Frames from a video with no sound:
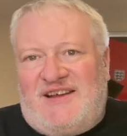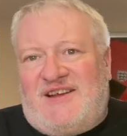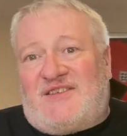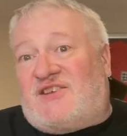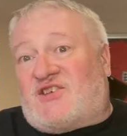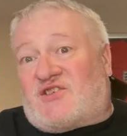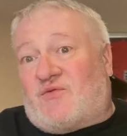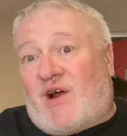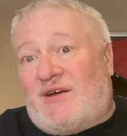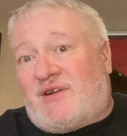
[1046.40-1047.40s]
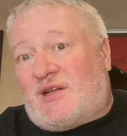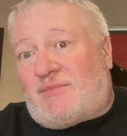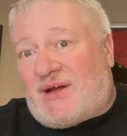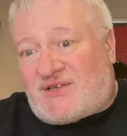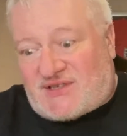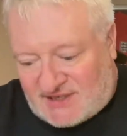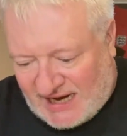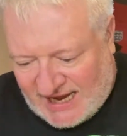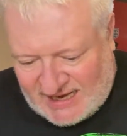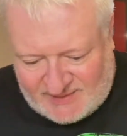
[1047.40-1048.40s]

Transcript: This just arrived in the post today.